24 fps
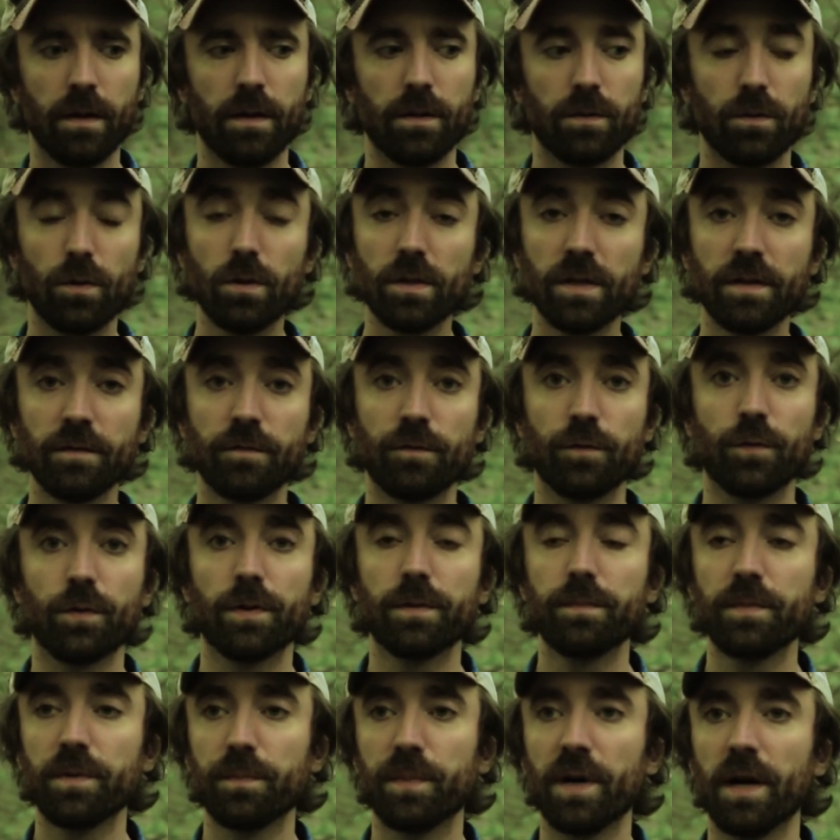Looking for
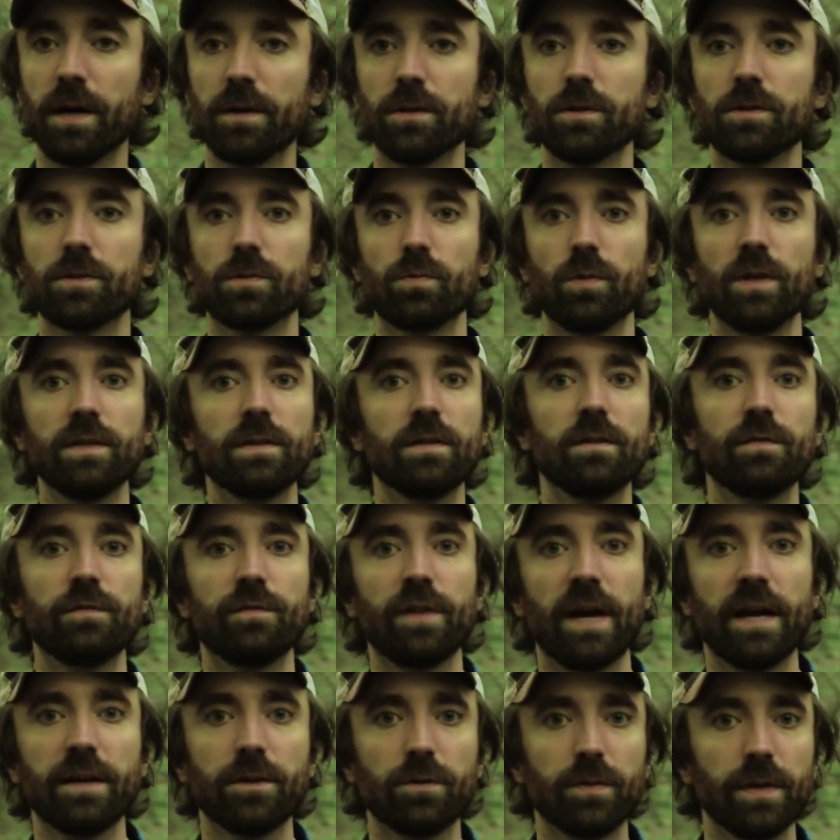him, the Potters went to the
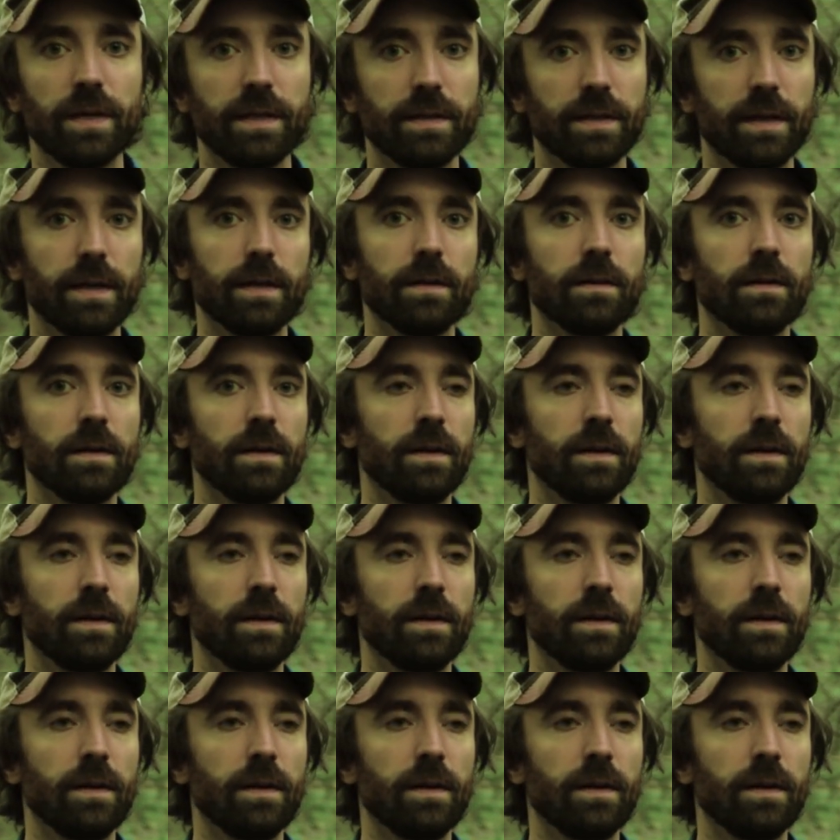factory and they